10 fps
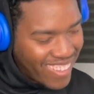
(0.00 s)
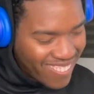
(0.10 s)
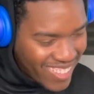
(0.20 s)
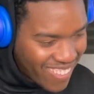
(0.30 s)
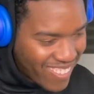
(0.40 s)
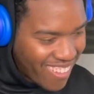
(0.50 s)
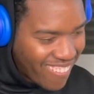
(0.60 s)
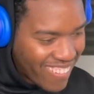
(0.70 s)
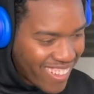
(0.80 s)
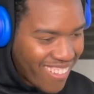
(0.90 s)

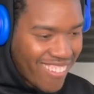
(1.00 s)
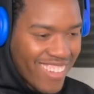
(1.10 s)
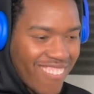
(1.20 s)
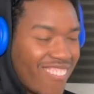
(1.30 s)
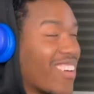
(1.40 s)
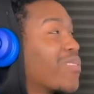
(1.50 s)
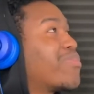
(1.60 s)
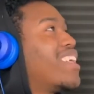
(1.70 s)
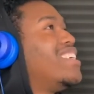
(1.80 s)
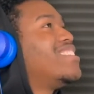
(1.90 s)
mama, bro. That
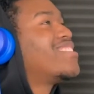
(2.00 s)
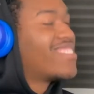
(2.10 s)
wordplay